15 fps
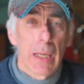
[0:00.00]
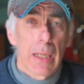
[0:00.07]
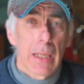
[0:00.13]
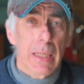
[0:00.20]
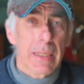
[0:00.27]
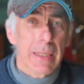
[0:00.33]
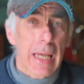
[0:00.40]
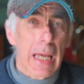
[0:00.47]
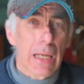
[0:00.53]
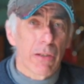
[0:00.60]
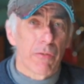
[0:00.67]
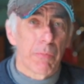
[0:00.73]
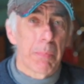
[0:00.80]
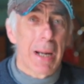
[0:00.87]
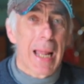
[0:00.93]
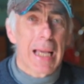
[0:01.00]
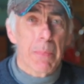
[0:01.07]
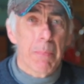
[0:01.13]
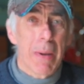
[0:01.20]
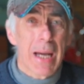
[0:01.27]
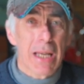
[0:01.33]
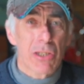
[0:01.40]
is kind of
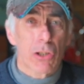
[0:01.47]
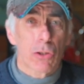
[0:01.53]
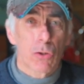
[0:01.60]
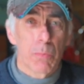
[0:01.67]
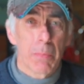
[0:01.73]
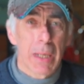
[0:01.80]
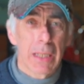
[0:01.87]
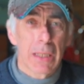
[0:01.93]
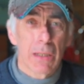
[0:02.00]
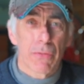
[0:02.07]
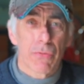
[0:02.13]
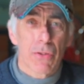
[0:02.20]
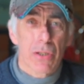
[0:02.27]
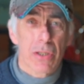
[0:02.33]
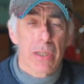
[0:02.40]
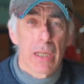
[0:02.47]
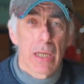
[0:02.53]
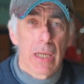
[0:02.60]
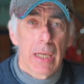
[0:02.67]
black magic to many of us.